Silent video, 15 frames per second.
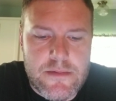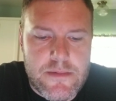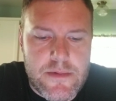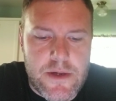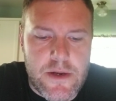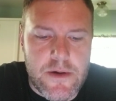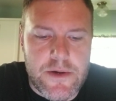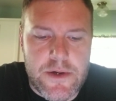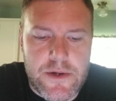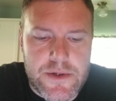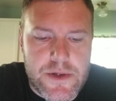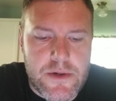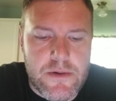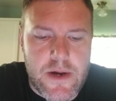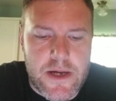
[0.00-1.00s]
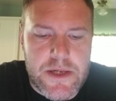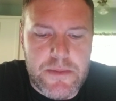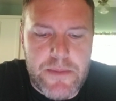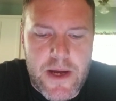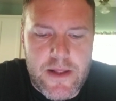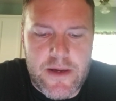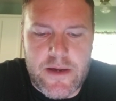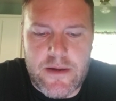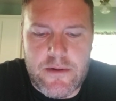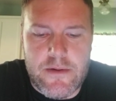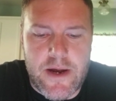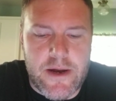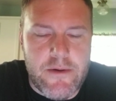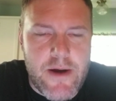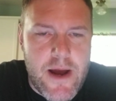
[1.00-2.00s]
Use correct spelling,
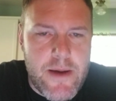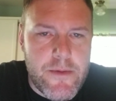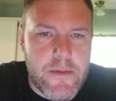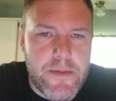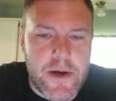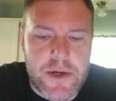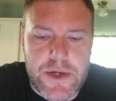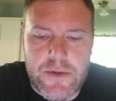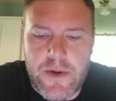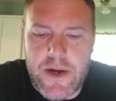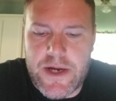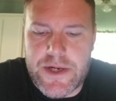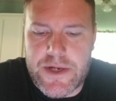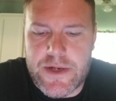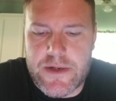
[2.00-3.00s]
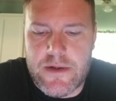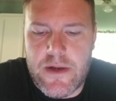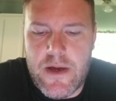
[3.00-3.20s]
correct grammar, punctuation.